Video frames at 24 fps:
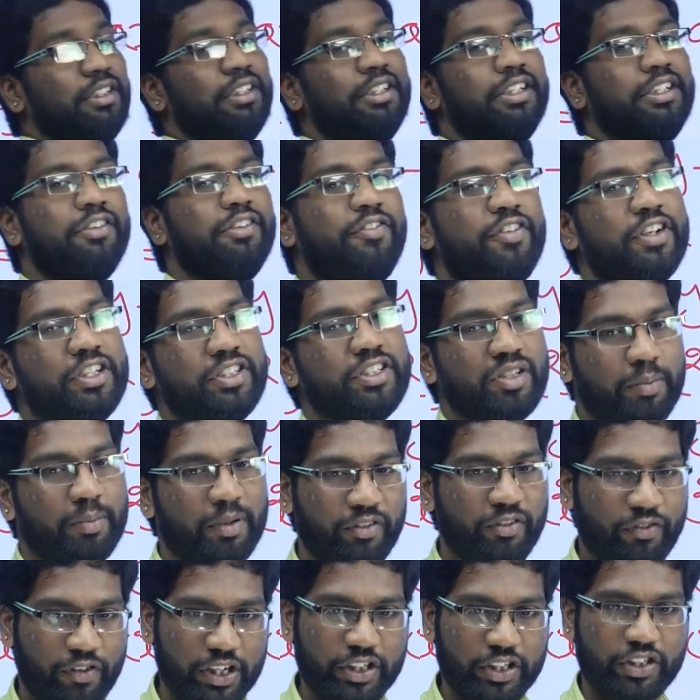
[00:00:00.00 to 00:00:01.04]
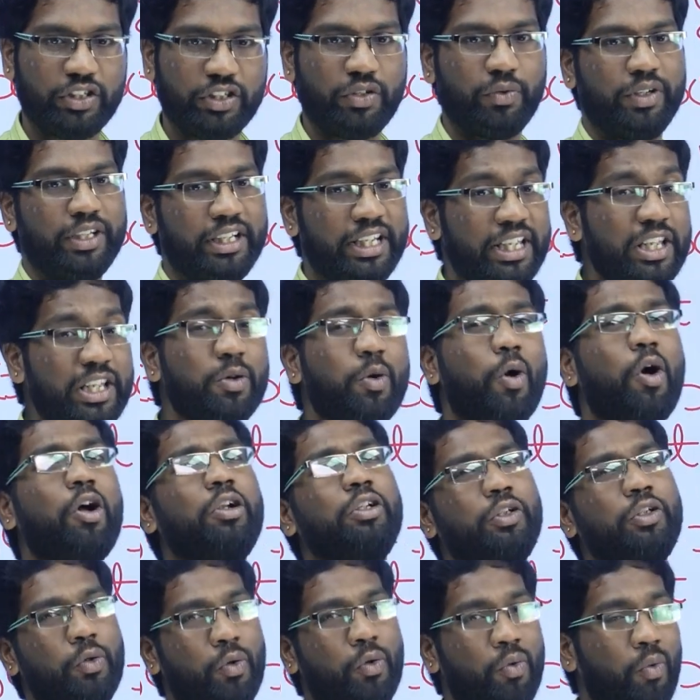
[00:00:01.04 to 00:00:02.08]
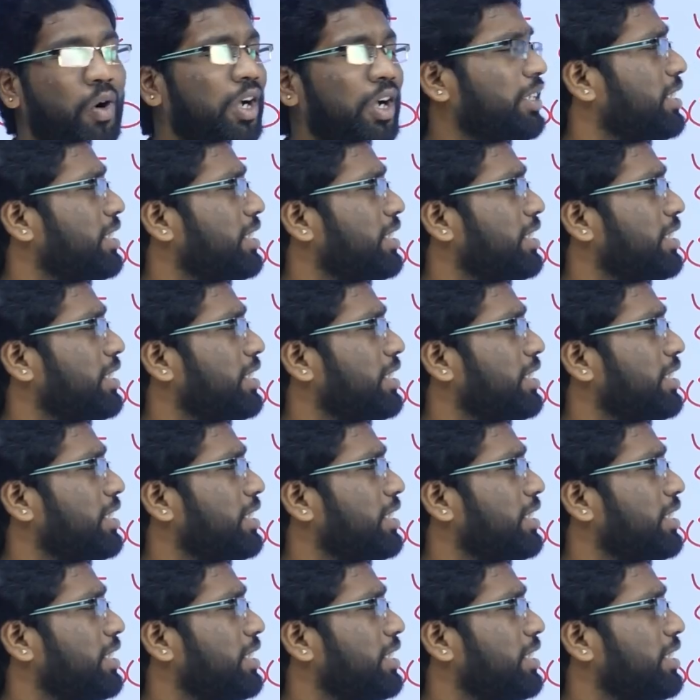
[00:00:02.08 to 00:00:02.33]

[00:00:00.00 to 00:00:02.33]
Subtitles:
differentiable function only. You all know what